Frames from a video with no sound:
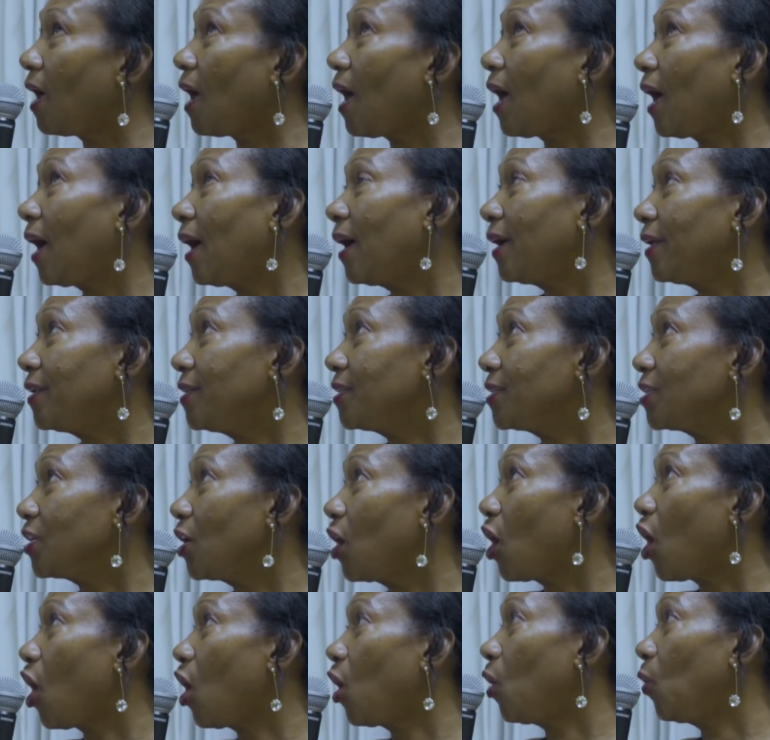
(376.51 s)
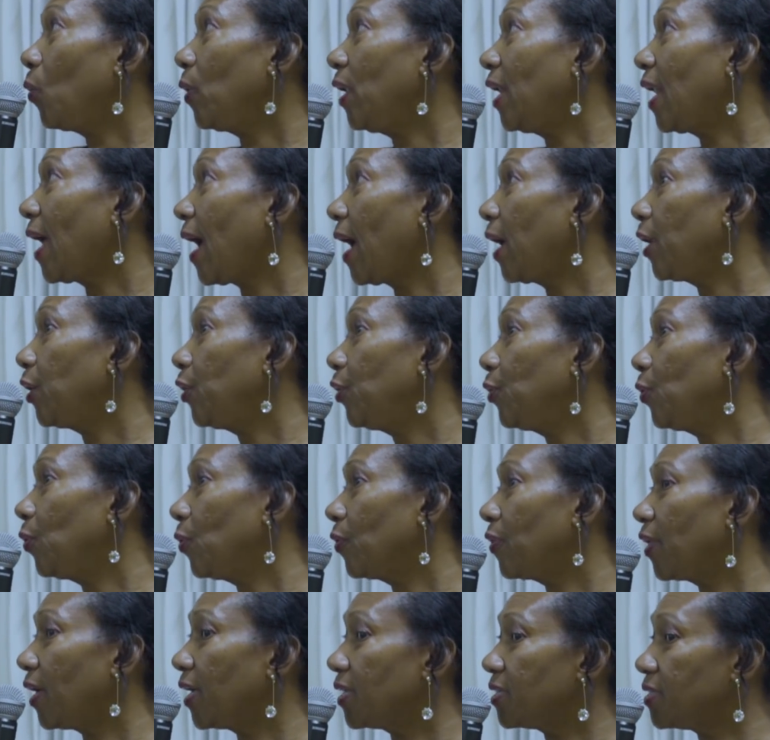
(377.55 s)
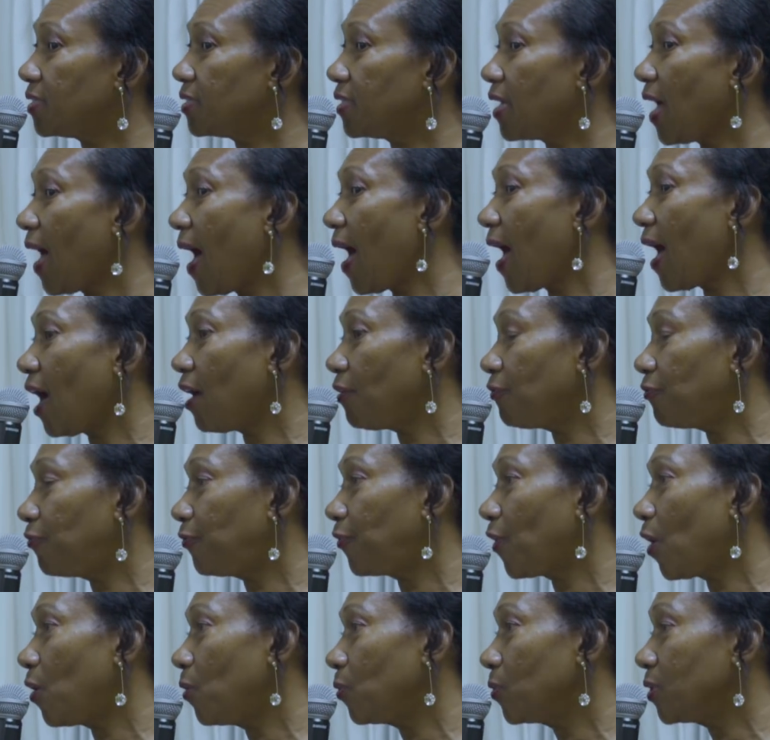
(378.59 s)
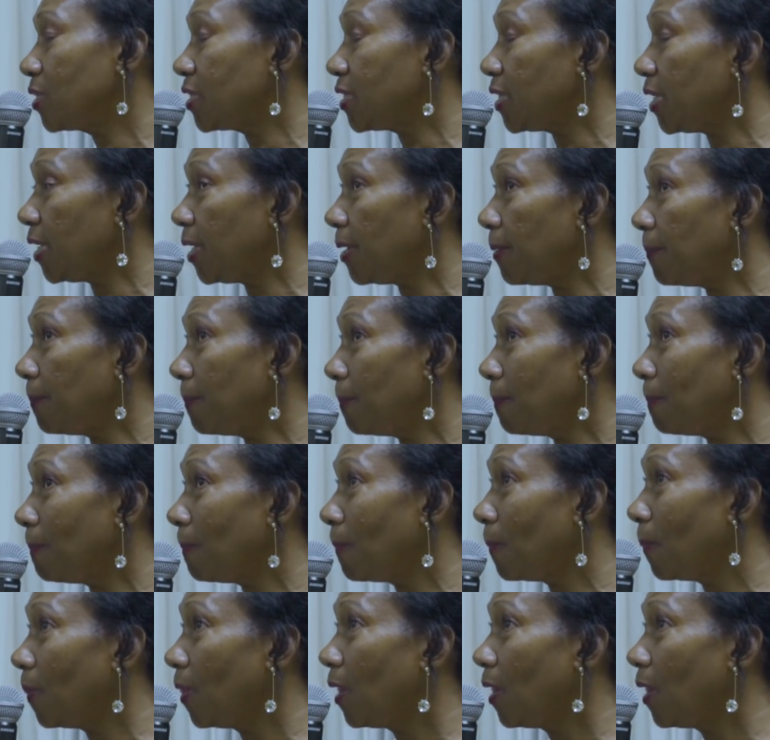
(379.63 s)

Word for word: And how will I know that I have found him?